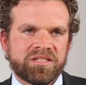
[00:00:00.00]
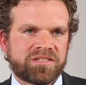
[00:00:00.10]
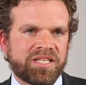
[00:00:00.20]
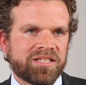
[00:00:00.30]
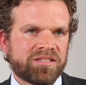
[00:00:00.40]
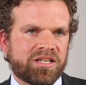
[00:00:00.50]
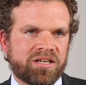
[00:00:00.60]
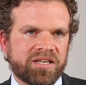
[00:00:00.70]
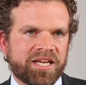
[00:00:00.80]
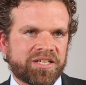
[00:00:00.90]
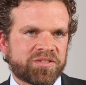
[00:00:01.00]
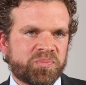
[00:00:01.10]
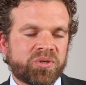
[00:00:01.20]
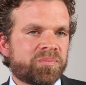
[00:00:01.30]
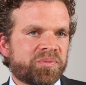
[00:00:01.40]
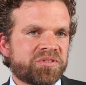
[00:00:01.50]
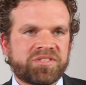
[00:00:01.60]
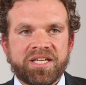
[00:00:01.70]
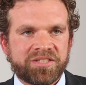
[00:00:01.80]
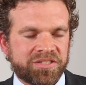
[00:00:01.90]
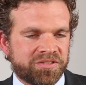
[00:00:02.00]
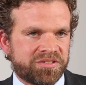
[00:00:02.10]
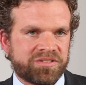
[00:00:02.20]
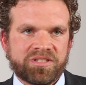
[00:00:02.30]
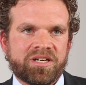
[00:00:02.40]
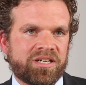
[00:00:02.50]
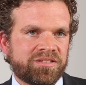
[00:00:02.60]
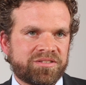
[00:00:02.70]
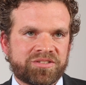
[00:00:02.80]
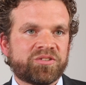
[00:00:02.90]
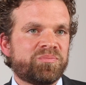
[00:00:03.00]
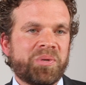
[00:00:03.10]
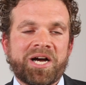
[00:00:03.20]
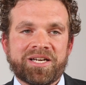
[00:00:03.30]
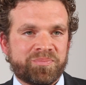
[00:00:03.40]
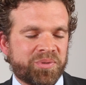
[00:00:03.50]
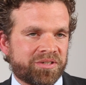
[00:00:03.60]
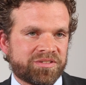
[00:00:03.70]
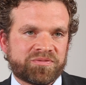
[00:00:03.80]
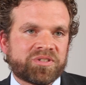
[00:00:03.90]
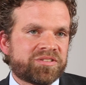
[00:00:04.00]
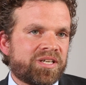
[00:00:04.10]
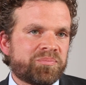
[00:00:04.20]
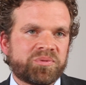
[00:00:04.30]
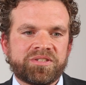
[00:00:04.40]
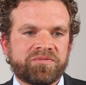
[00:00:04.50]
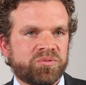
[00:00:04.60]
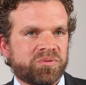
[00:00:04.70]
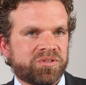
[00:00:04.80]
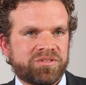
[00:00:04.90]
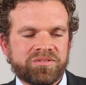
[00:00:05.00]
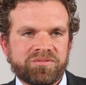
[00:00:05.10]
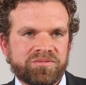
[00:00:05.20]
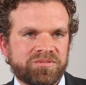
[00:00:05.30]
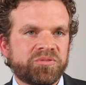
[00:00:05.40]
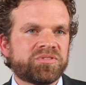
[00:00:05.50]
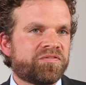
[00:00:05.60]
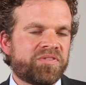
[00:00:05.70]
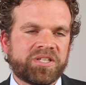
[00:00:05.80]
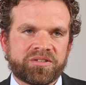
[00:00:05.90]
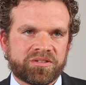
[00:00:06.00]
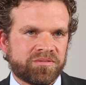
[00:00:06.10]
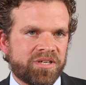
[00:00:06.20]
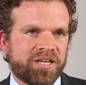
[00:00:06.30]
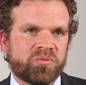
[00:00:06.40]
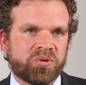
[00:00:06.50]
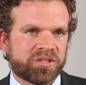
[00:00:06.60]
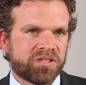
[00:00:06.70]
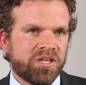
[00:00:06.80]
State law has put a percentage on certain body parts. For example, if you were to lose a finger at work,